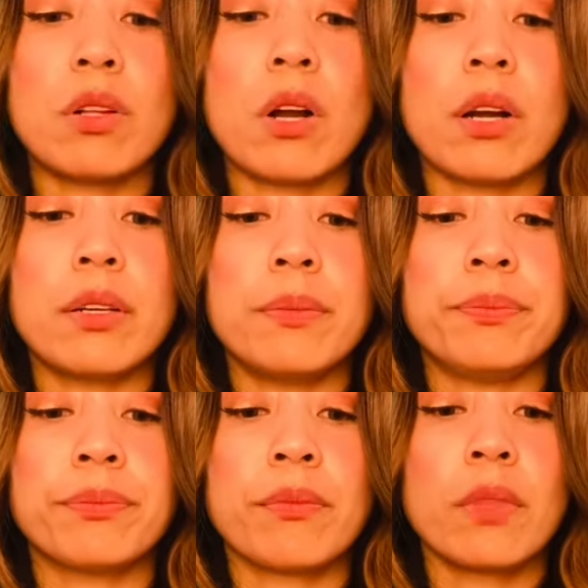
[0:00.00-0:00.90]
card.
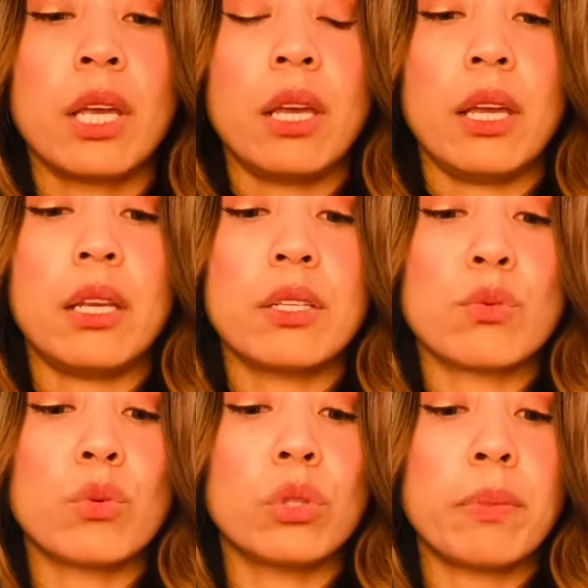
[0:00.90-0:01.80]
It
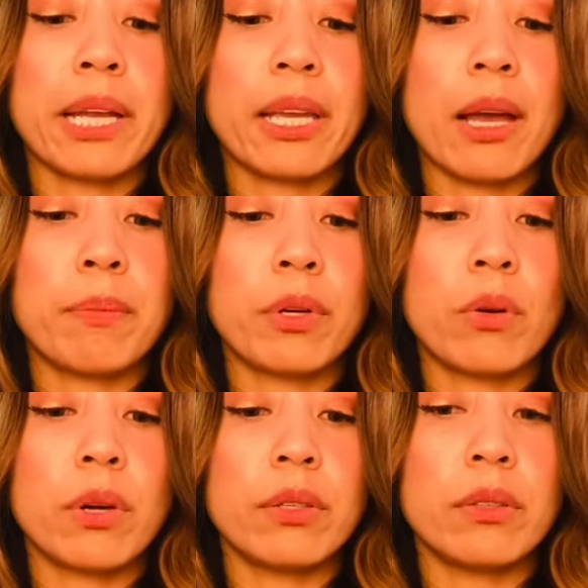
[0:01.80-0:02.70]
is ruled by
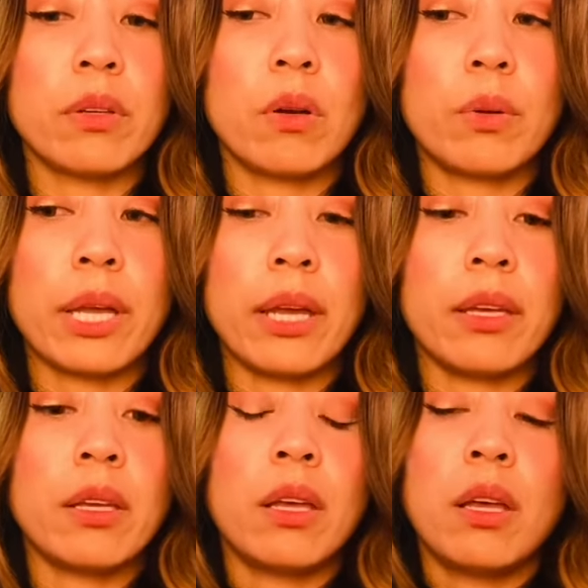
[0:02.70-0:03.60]
Capricorn.
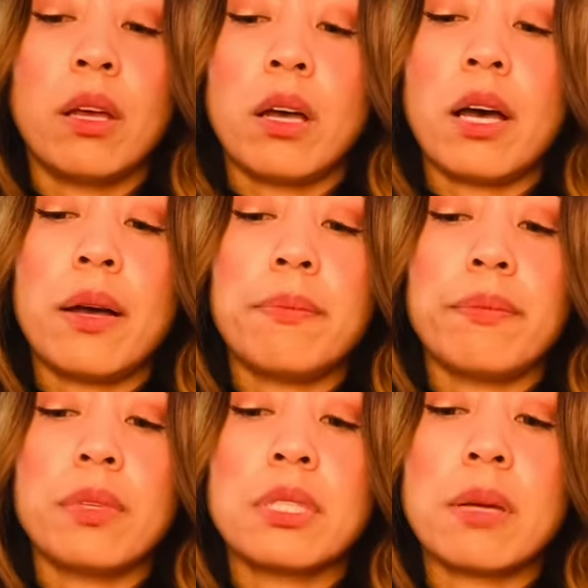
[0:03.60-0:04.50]
Okay.
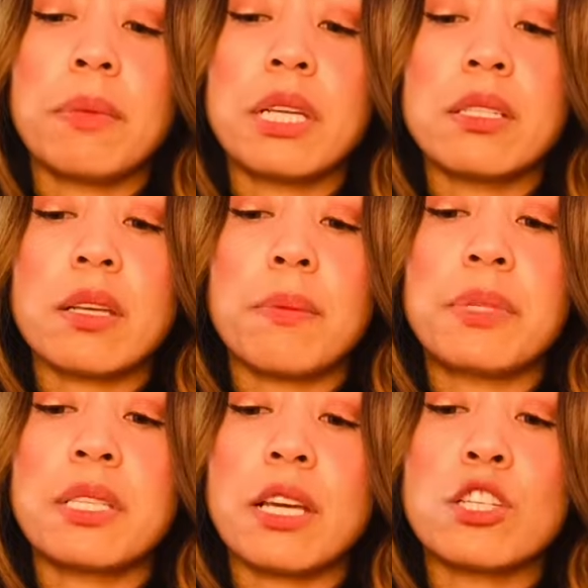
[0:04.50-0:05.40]
Somebody's
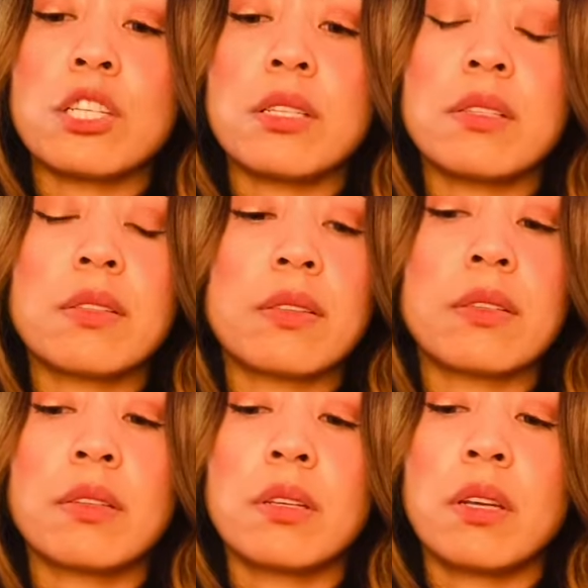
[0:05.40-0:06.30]
obsessions.
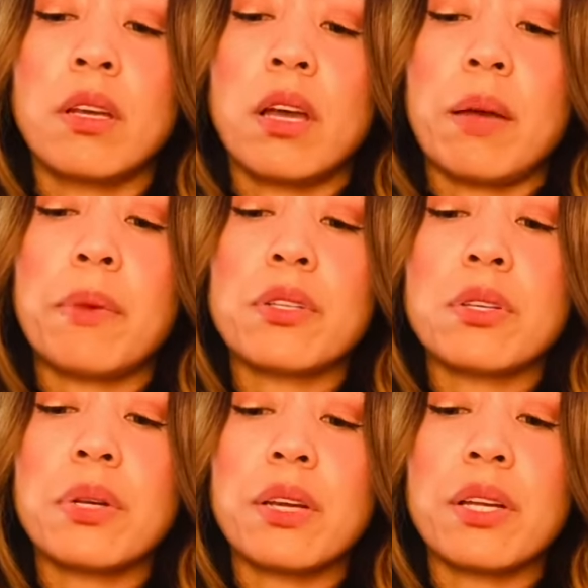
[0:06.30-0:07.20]
I'm
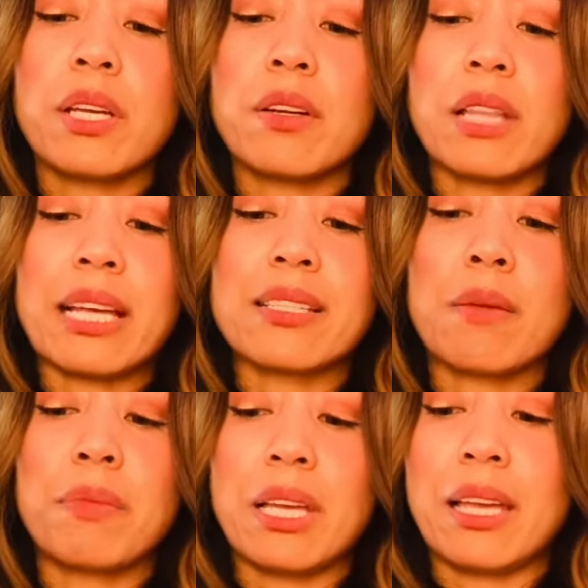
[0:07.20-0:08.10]
also hearing here like
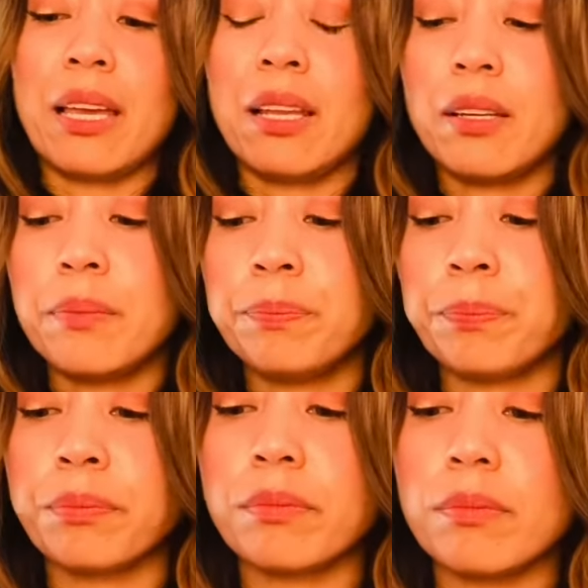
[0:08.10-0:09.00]
something hidden
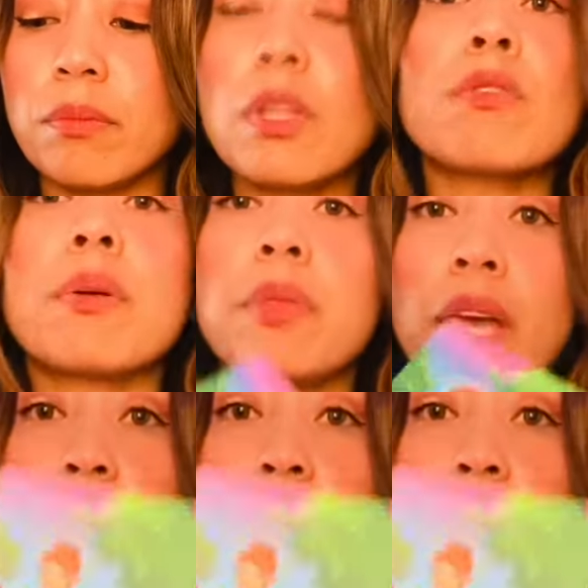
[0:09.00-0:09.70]
from the